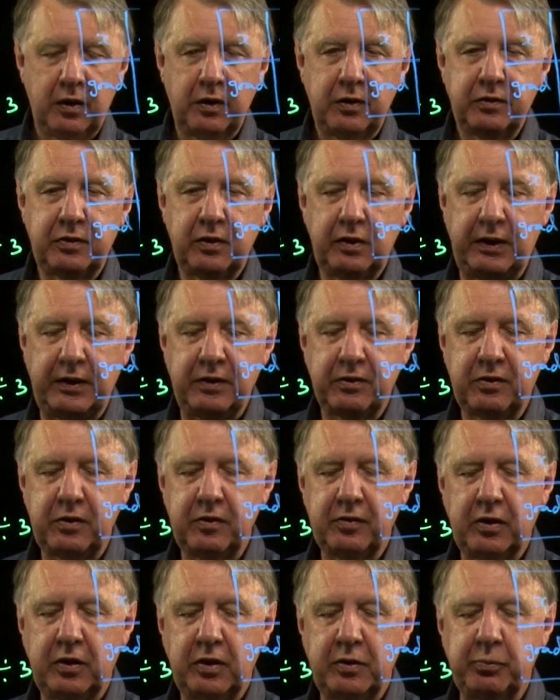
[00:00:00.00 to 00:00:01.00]
So let's
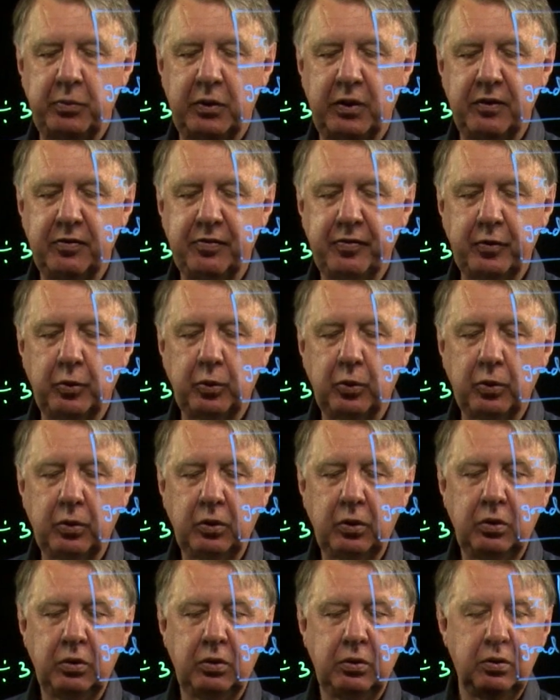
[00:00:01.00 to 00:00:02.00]
divide by
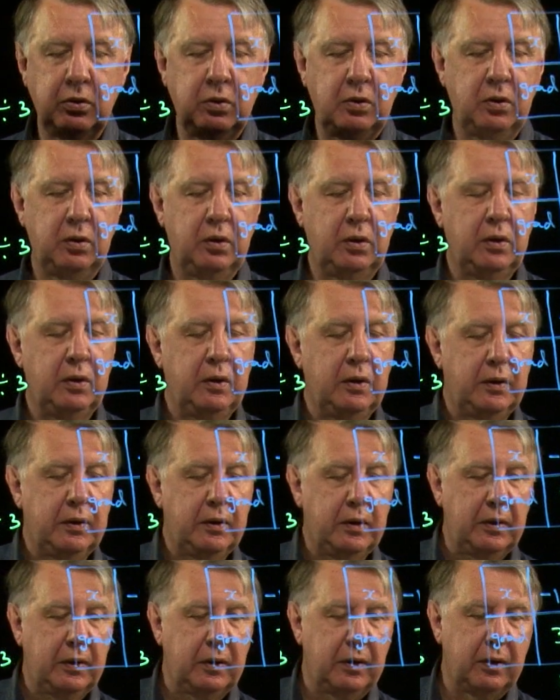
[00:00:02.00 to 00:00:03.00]
4.
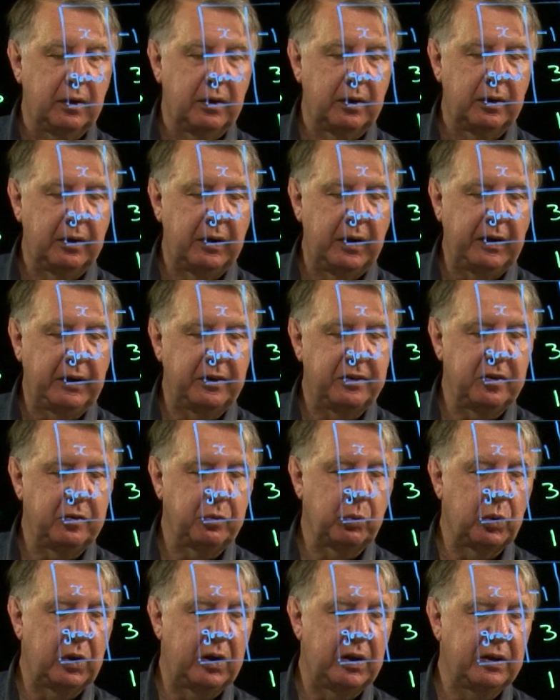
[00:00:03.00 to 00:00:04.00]
Negative
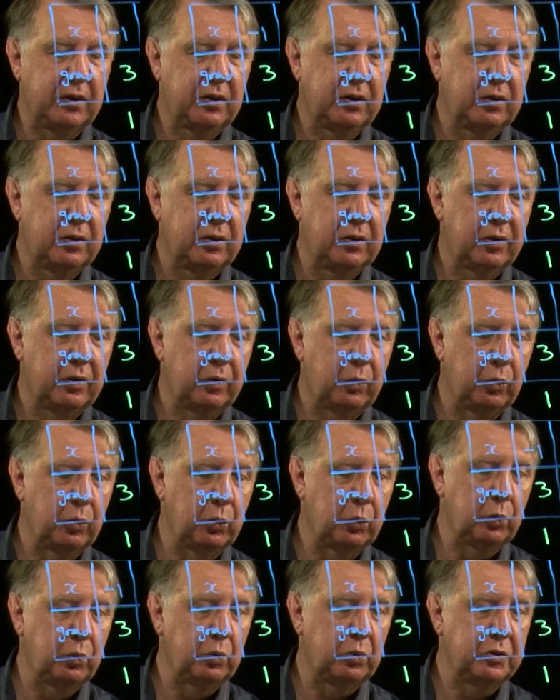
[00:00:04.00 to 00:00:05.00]
1,
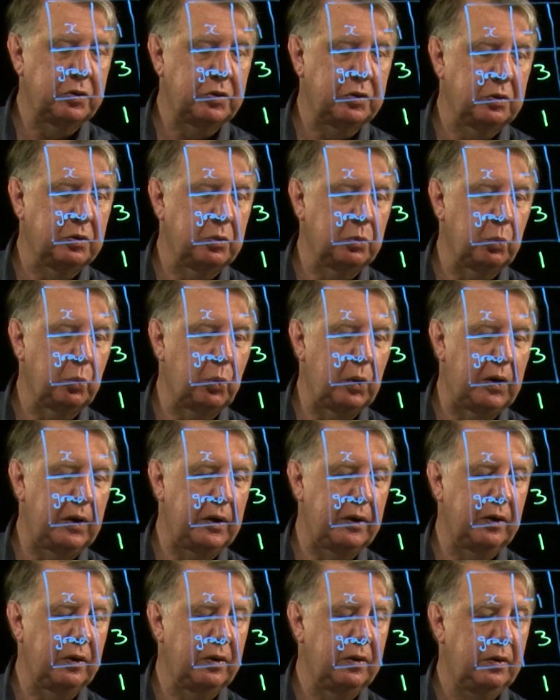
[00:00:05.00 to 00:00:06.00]
0,
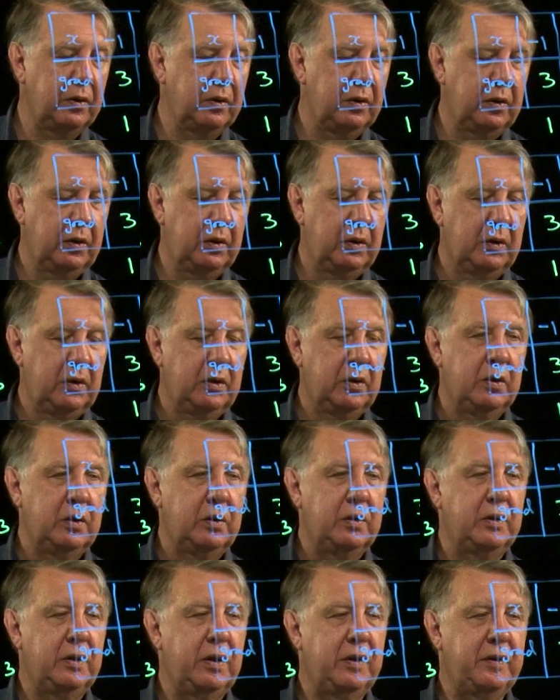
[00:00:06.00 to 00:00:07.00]
1.
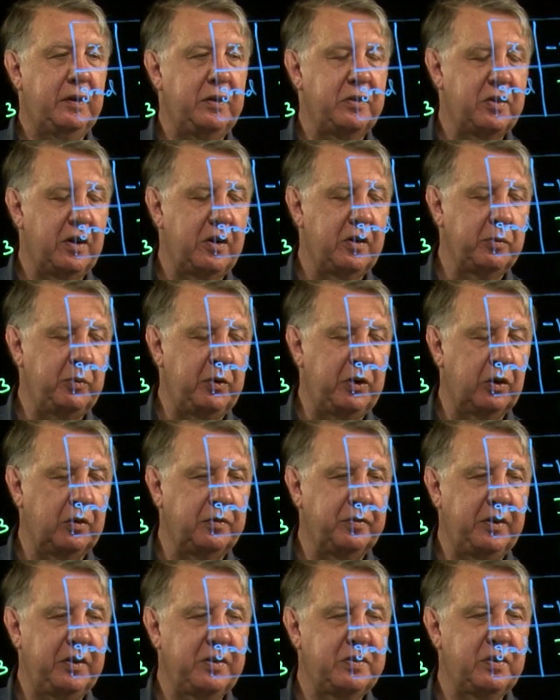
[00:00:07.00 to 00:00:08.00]
Nothing terribly
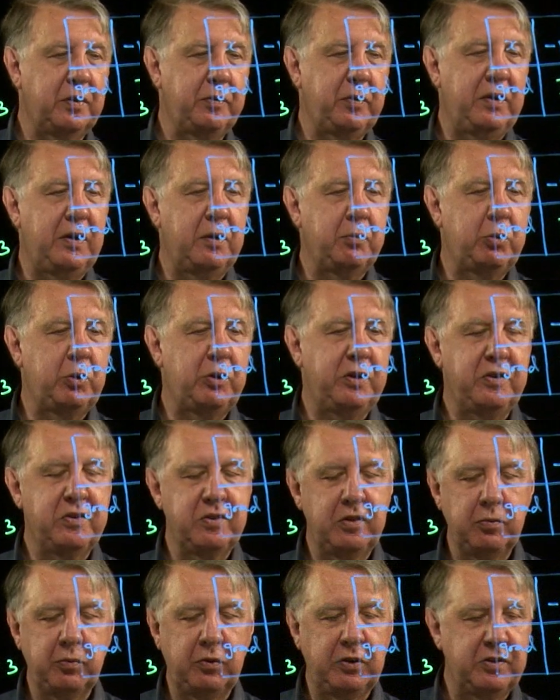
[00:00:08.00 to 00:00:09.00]
obvious. I mean, they're pretty
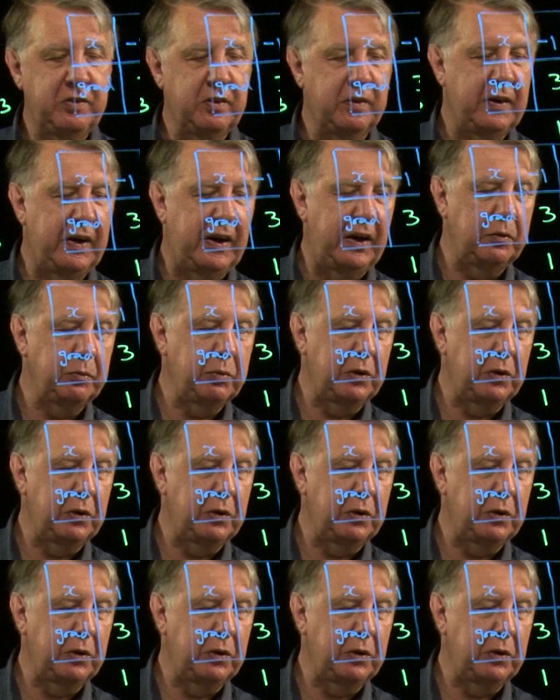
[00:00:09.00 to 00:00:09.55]
similar to that.